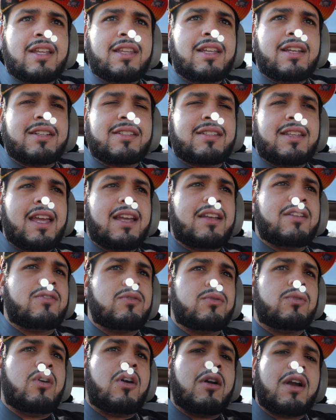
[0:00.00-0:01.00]
I think it's taking
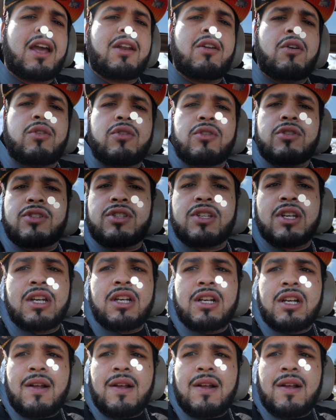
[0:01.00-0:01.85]
too long. I know there's